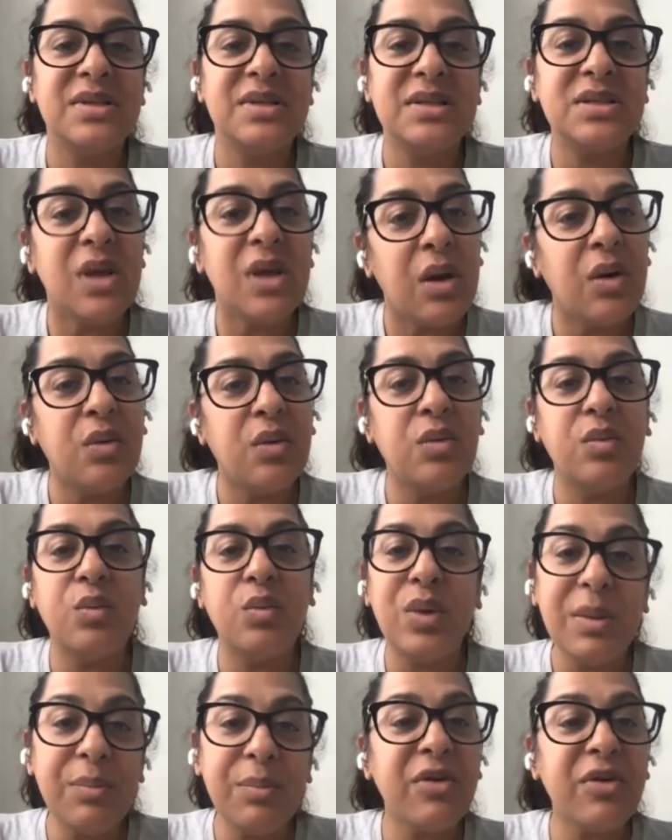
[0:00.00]
so
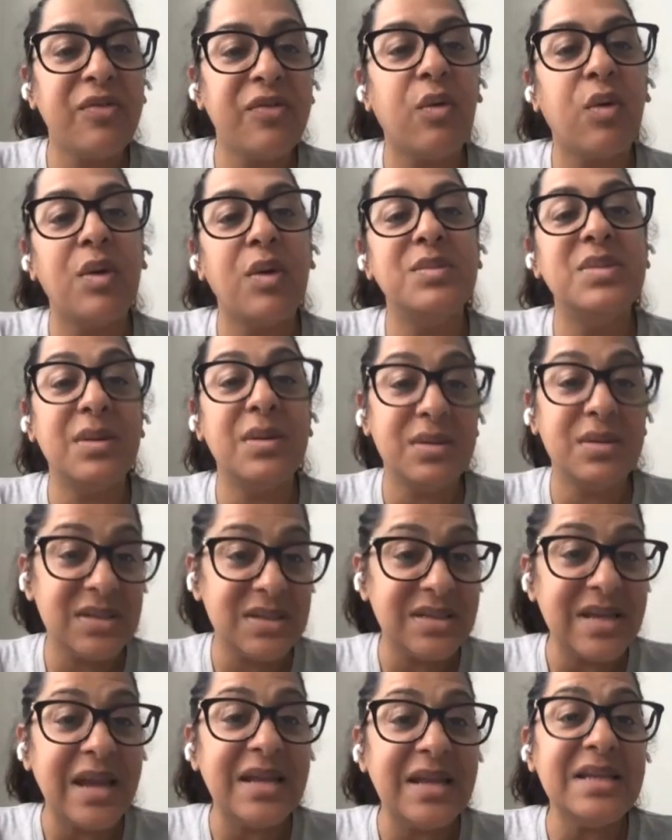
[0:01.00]
we performed
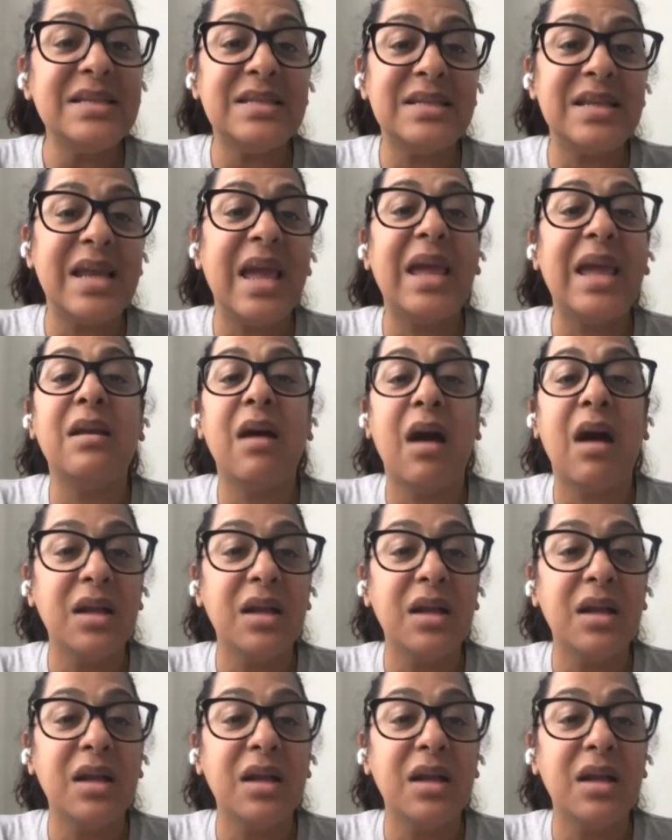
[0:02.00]
steady-state